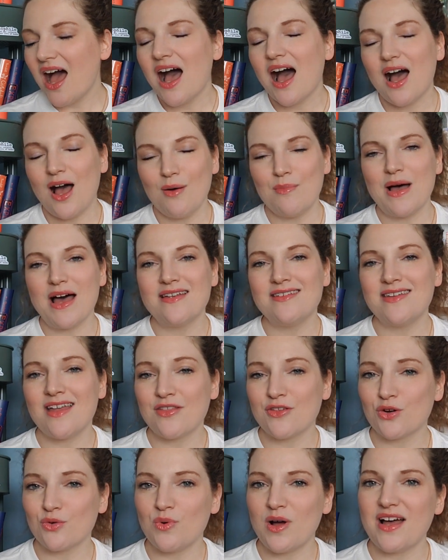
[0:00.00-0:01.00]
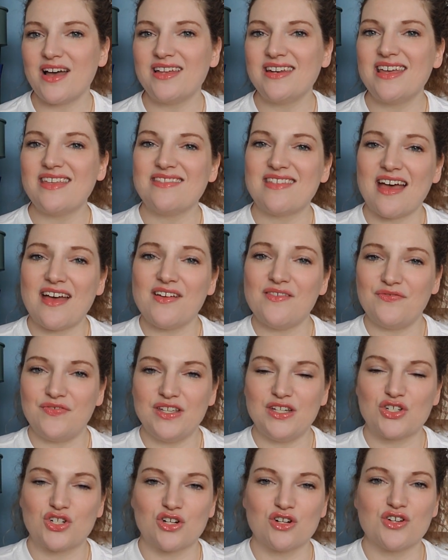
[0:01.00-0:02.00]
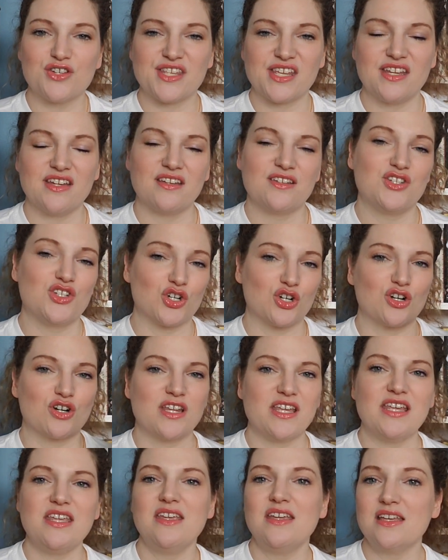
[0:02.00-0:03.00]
Another one that features in a journey